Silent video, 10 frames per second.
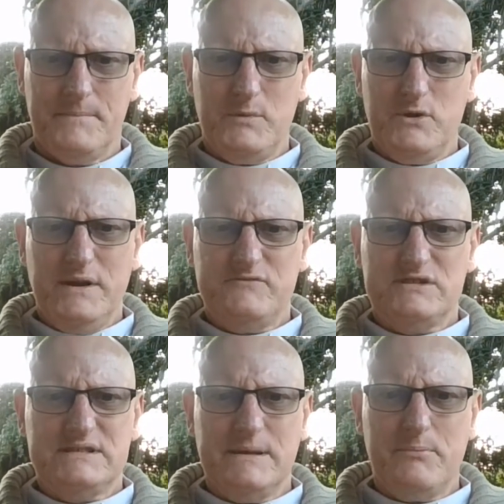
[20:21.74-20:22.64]
But we don't have to
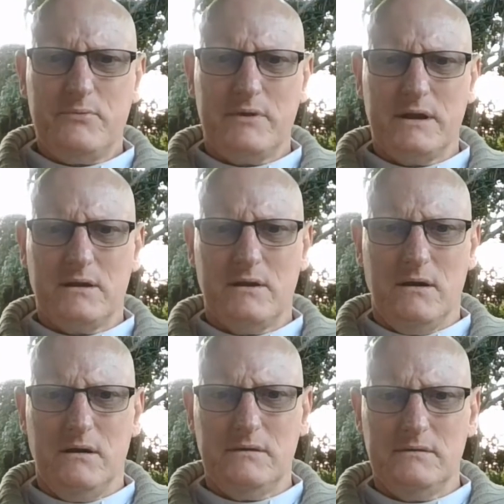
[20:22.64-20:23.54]
separate
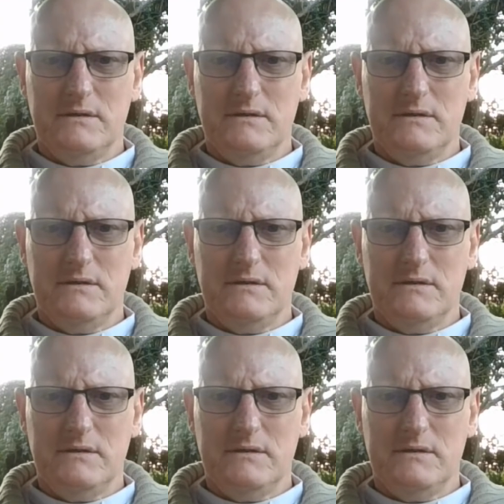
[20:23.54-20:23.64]
God.